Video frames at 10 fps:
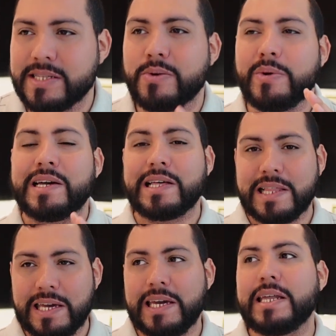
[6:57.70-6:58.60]
did we
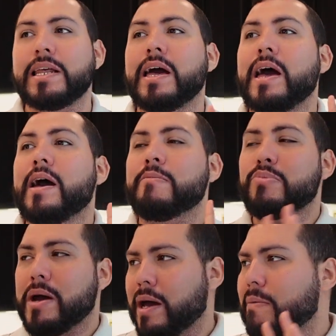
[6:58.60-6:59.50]
clean,
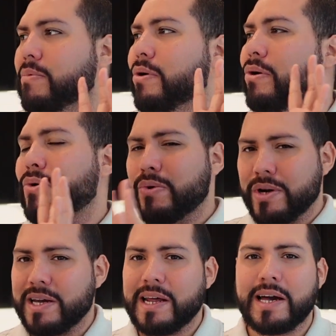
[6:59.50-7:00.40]
prep,
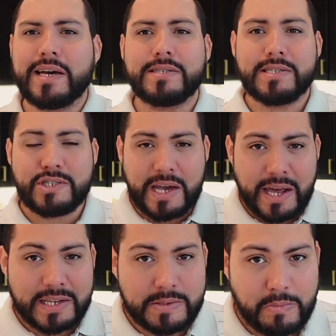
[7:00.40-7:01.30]
organized. Chad has